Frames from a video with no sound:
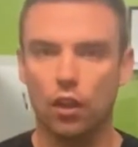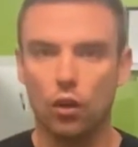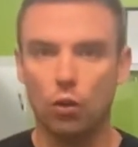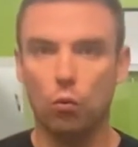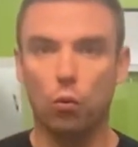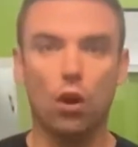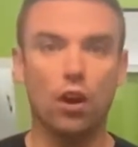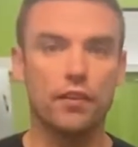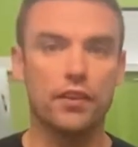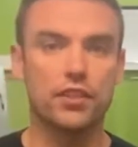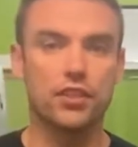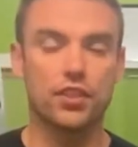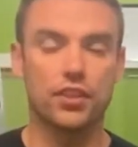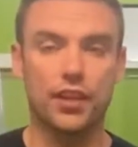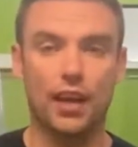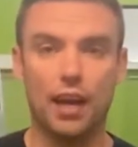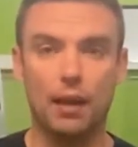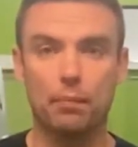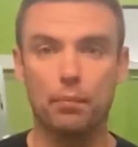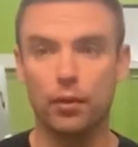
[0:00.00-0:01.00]
why this could
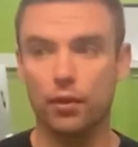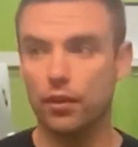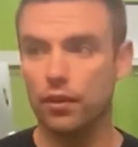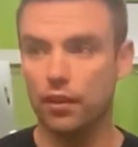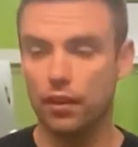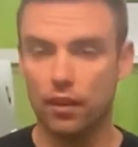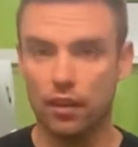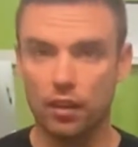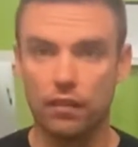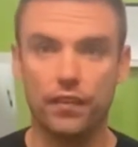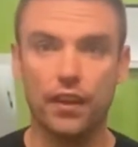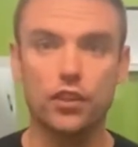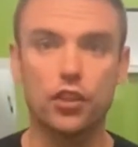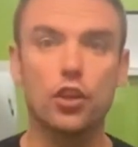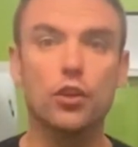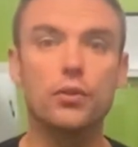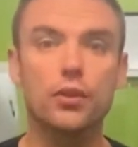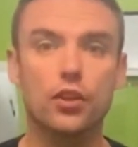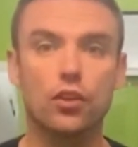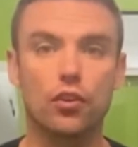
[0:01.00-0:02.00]
happen, and if they
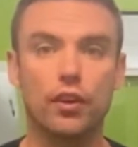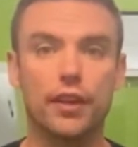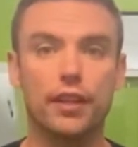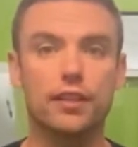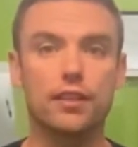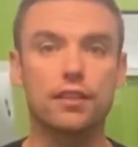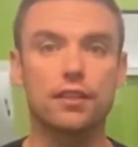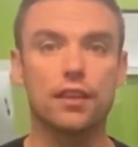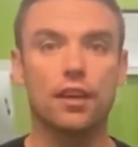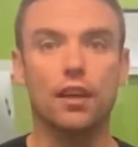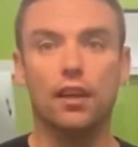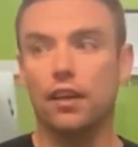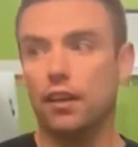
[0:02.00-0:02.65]
do decrease